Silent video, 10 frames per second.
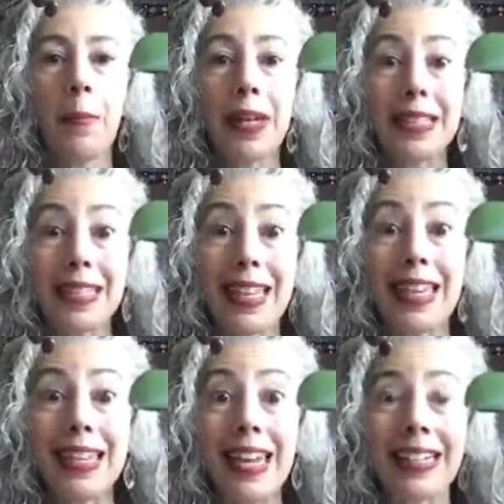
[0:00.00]
but it's
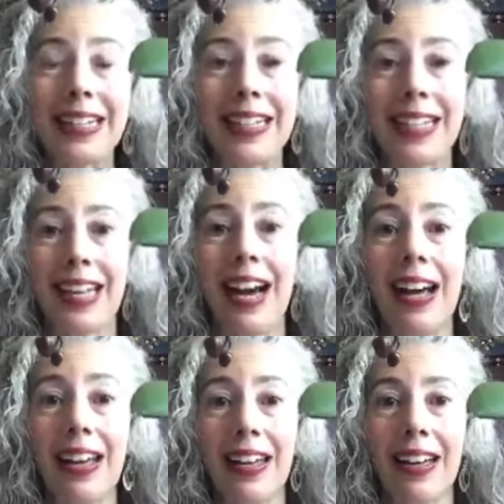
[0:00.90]
connected to
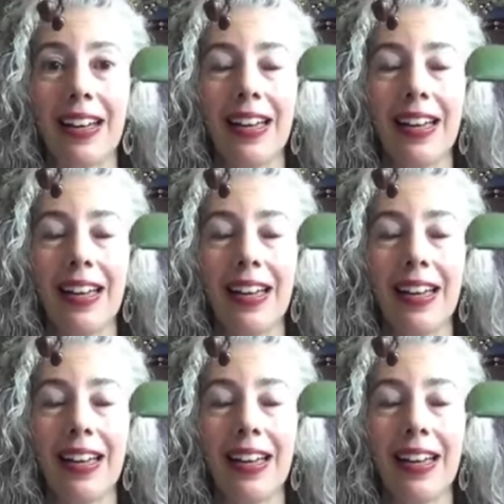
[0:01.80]
Gaia.